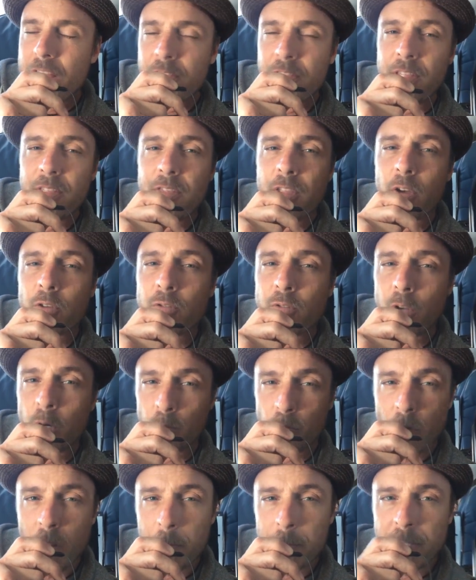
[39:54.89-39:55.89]
then they'll start
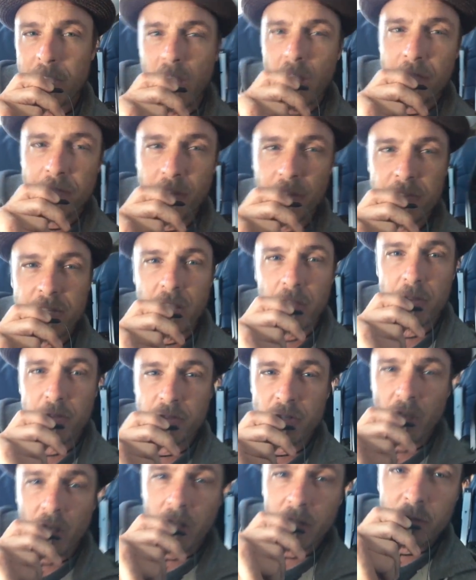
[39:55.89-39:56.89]
rubbing off on the other
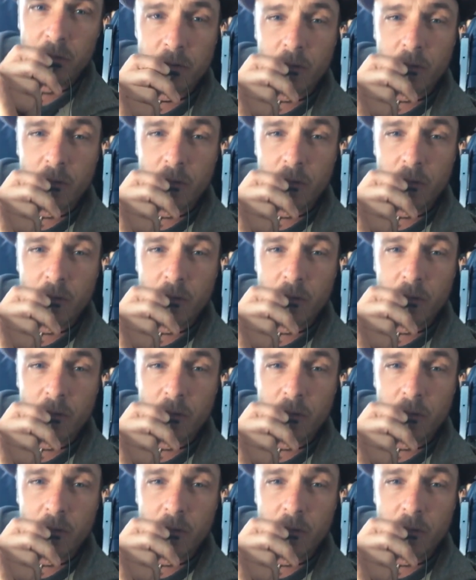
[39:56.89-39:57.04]
dogs.